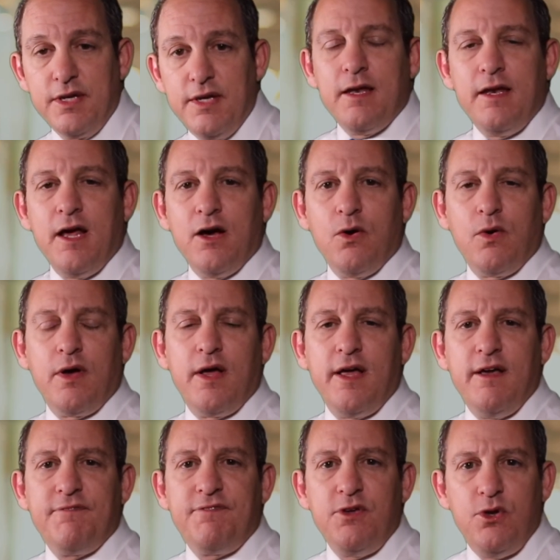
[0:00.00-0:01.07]
Now,
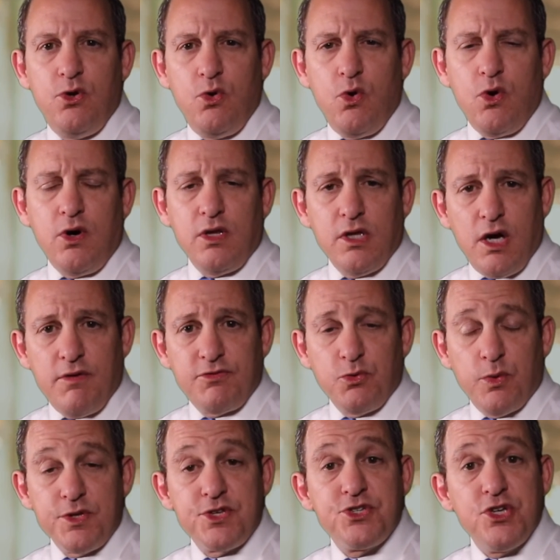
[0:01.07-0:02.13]
if you or a loved
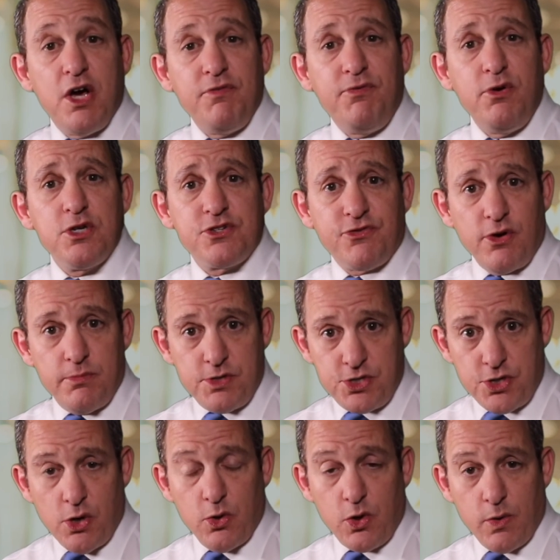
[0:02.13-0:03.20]
one suffers from
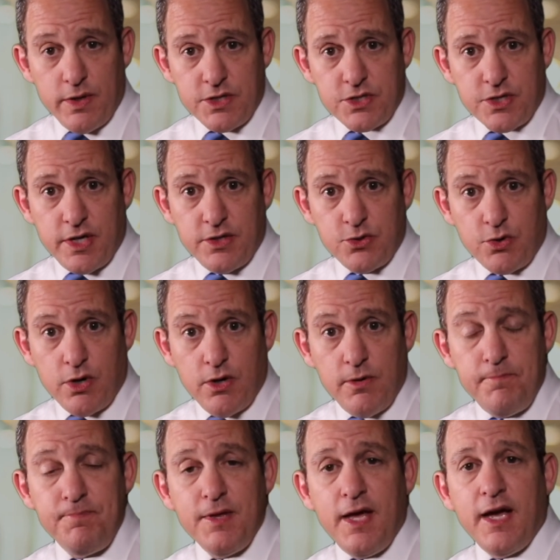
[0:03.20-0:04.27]
Sjogrens
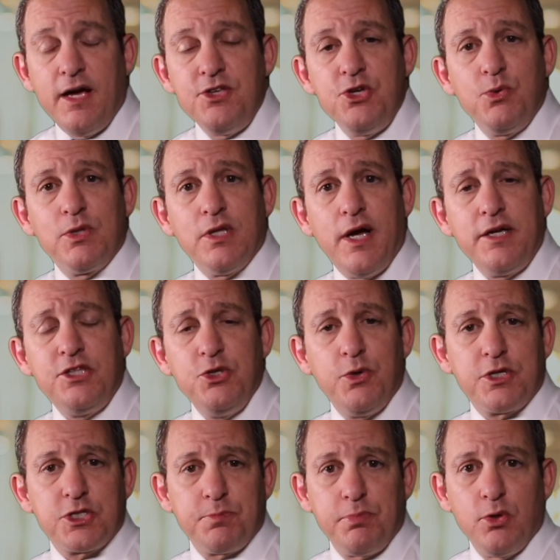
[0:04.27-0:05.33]
syndrome and you would like to
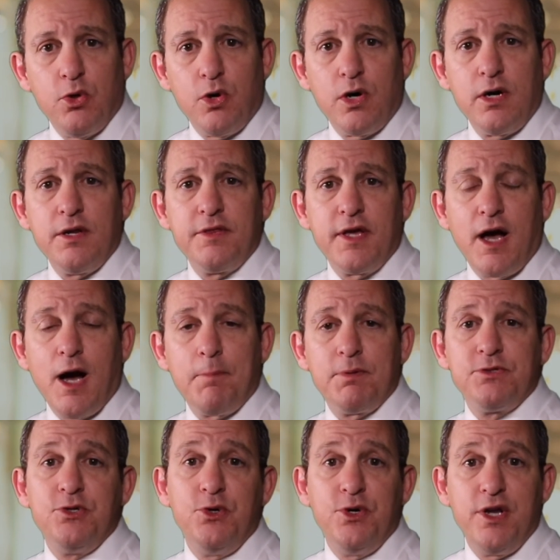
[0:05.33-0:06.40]
explore the
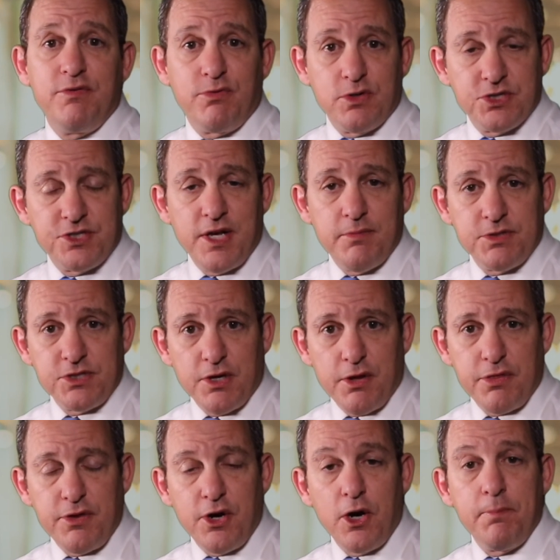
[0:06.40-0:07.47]
opportunity for stem cell
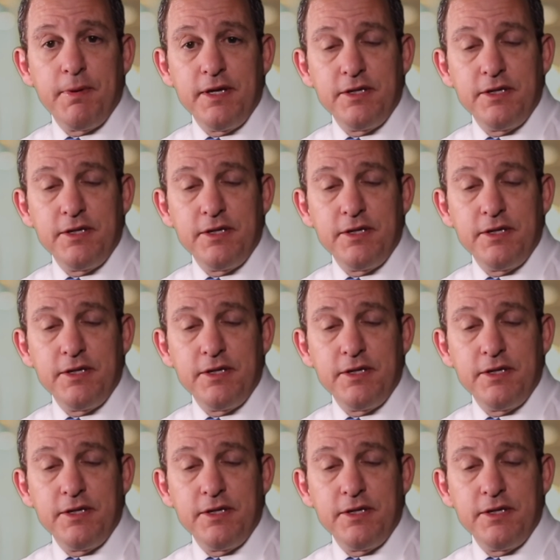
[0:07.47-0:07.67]
therapy